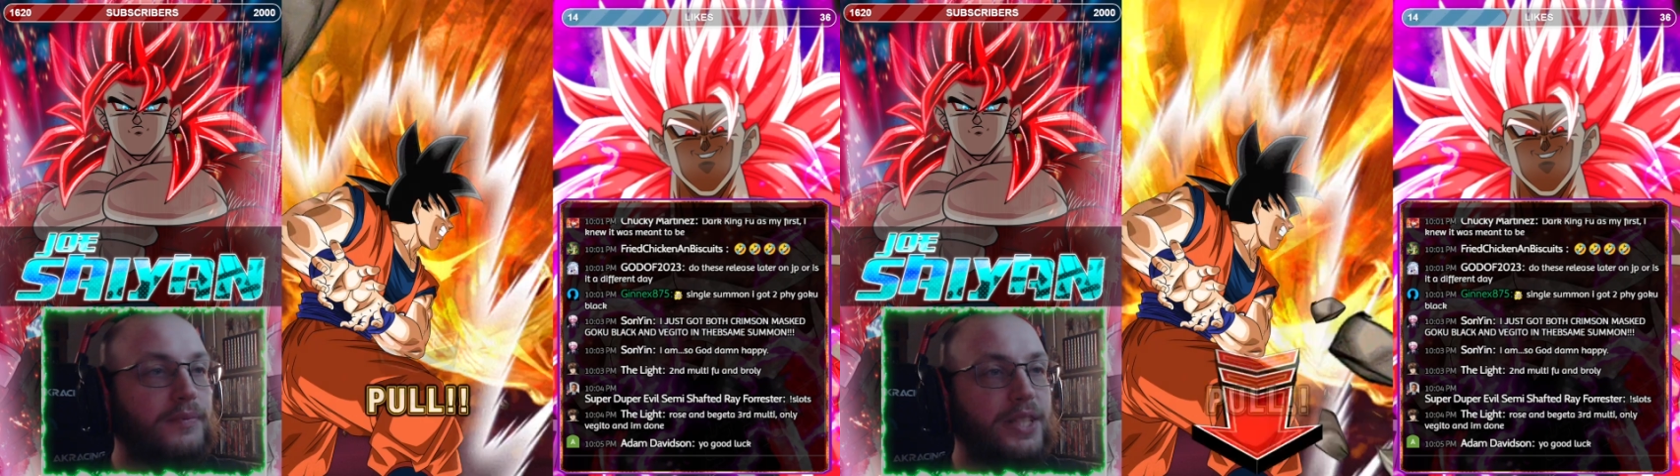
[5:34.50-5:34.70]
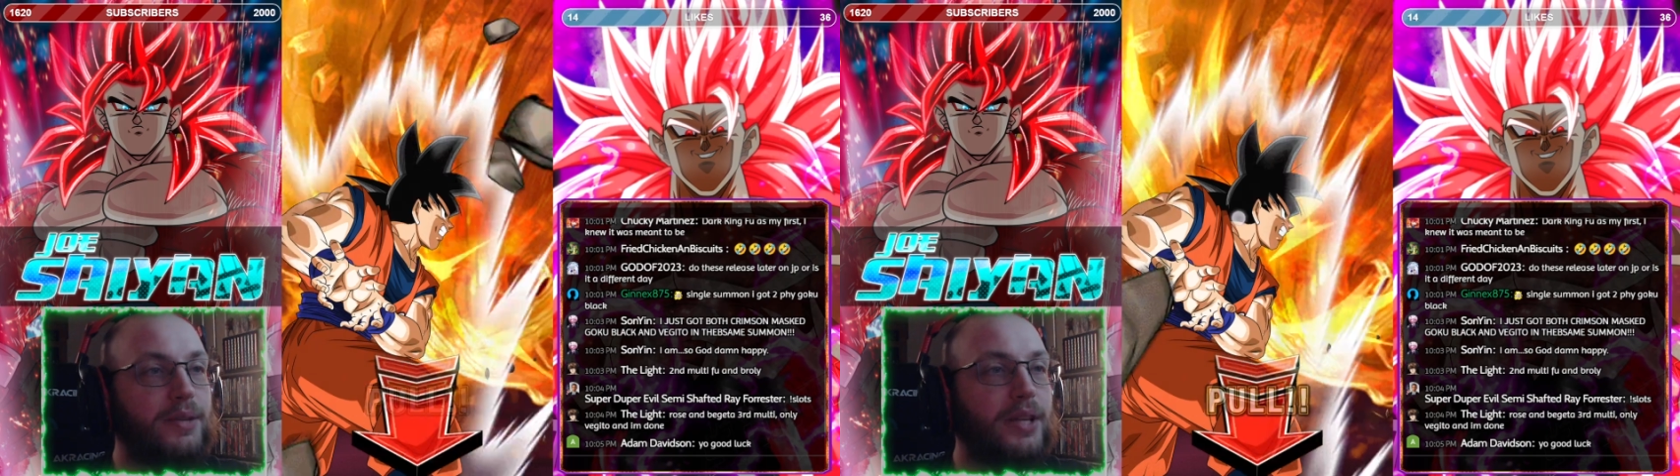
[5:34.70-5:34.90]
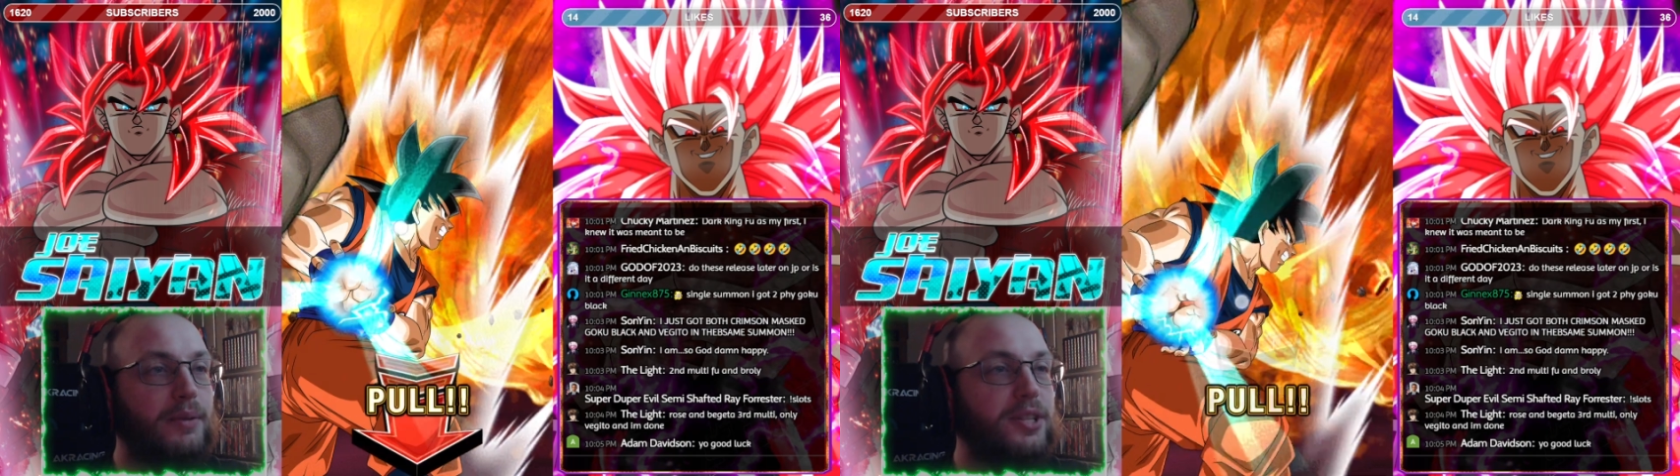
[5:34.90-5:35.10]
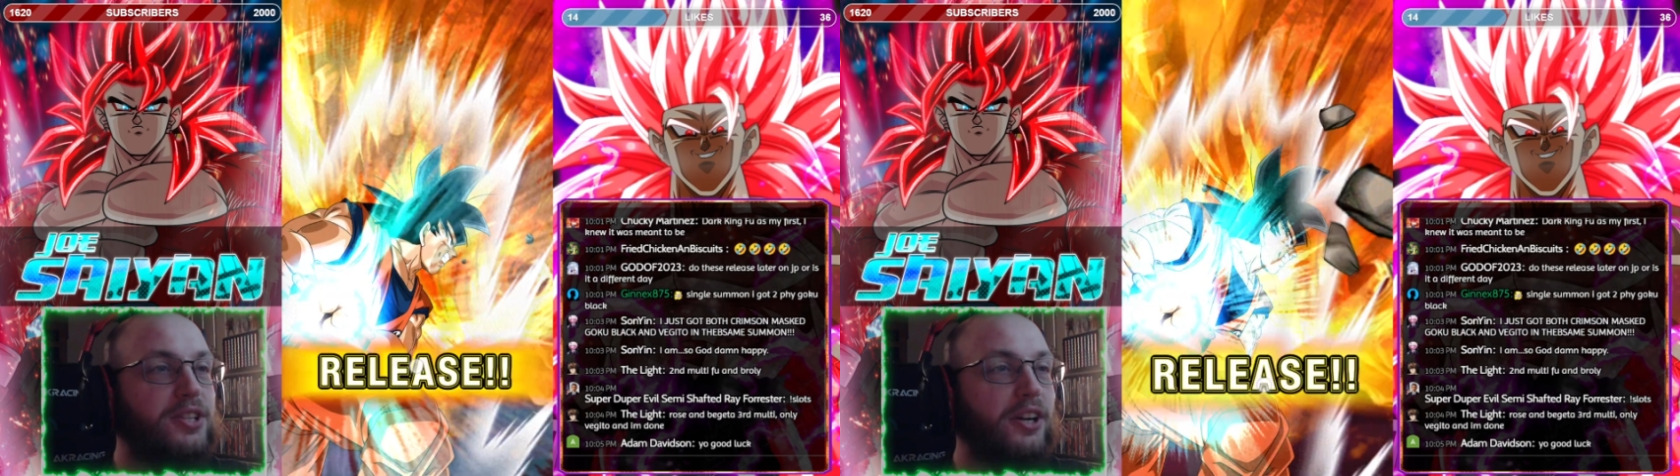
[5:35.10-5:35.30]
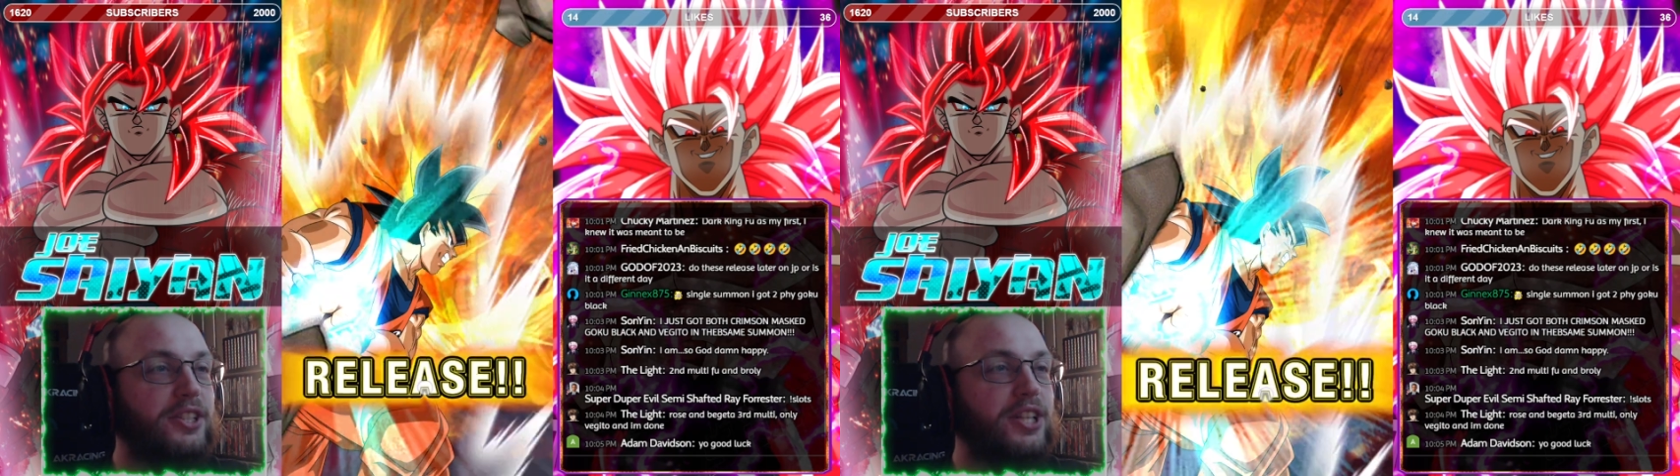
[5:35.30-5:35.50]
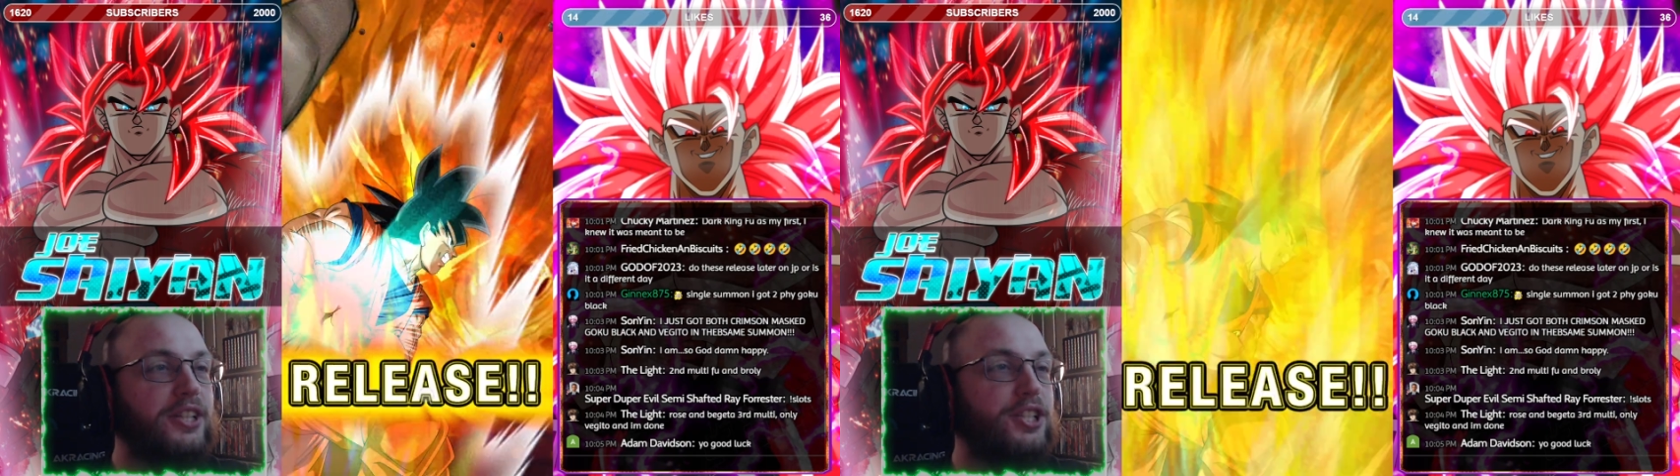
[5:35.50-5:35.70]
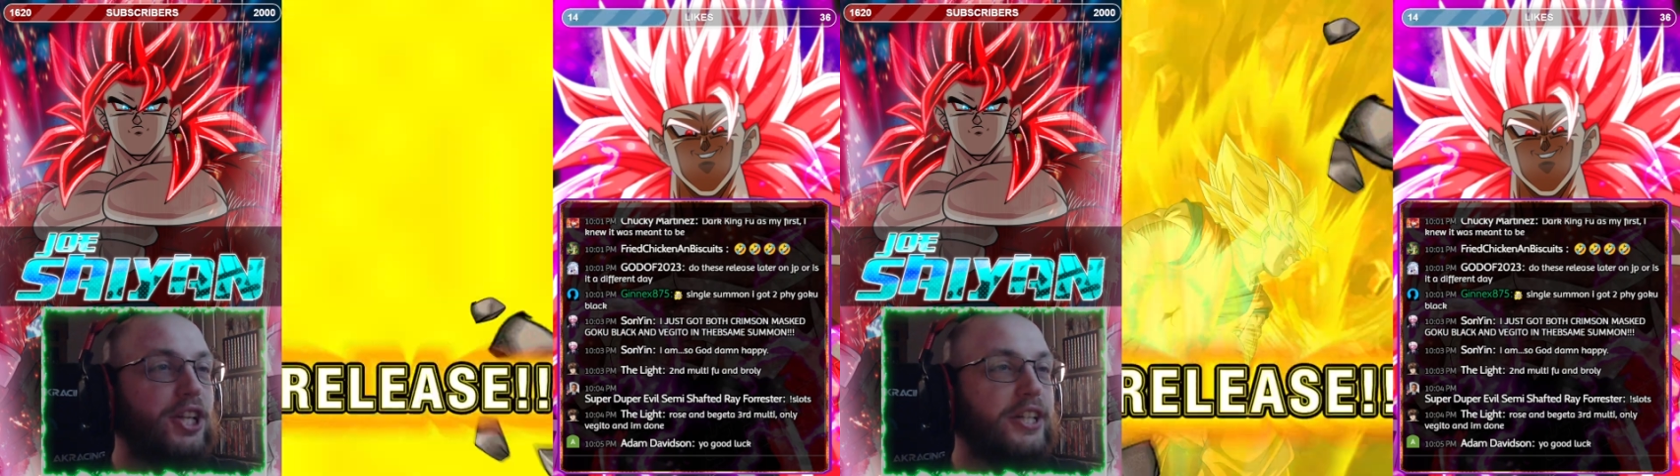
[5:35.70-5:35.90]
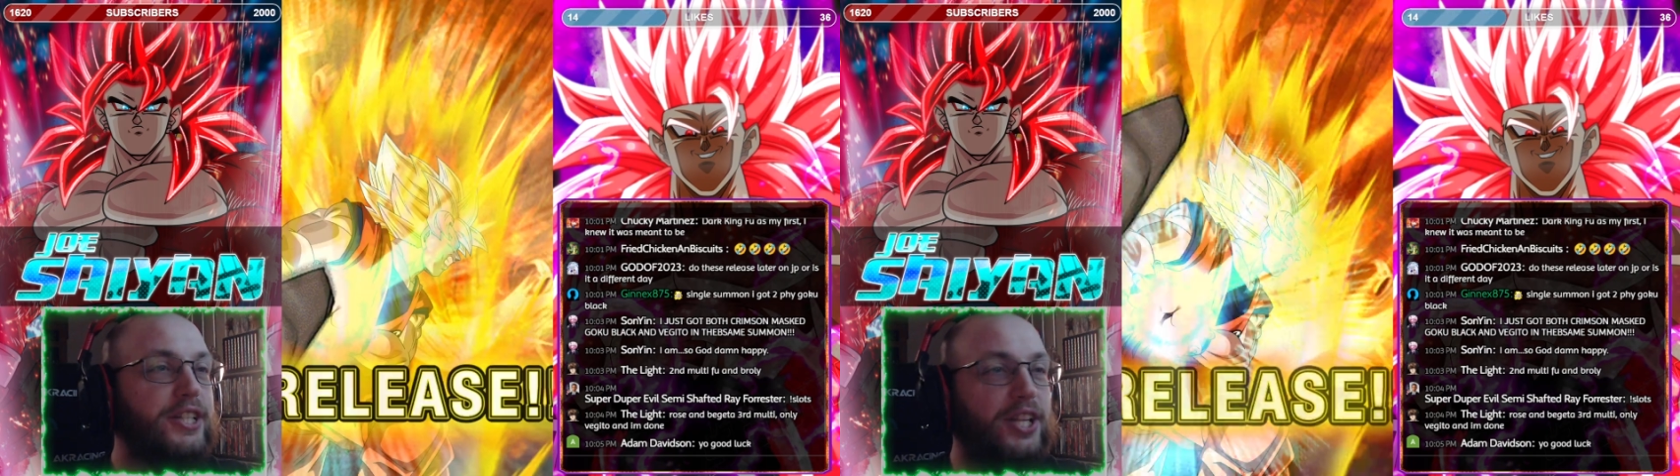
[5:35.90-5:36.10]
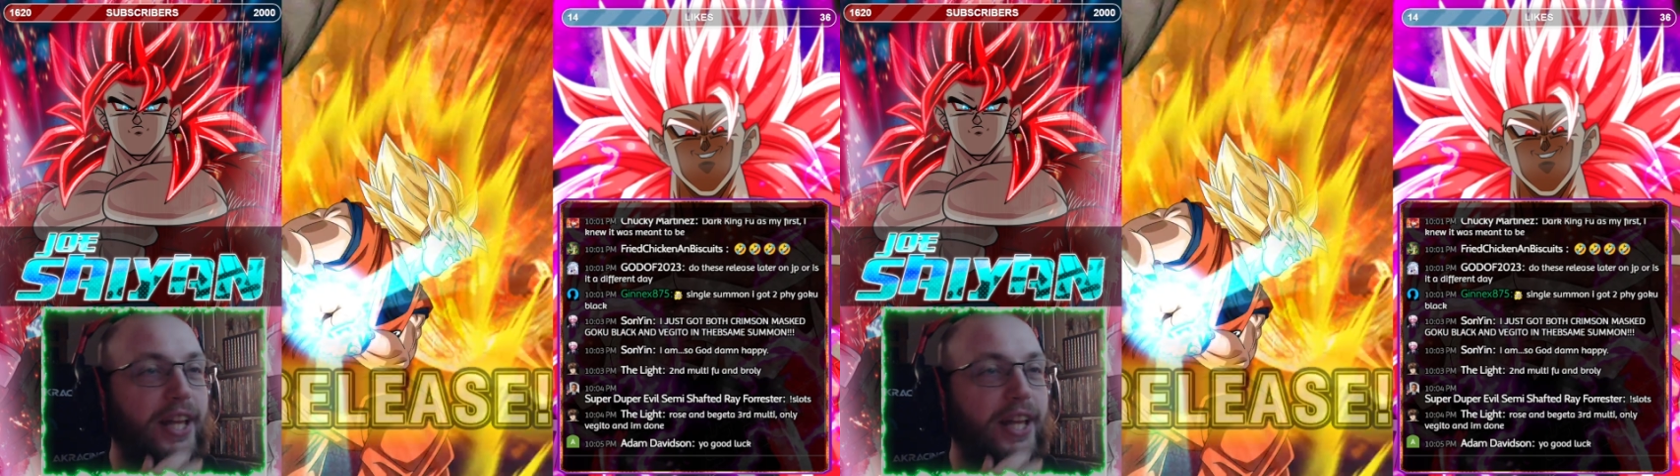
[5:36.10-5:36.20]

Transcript: sometimes it's hard to judge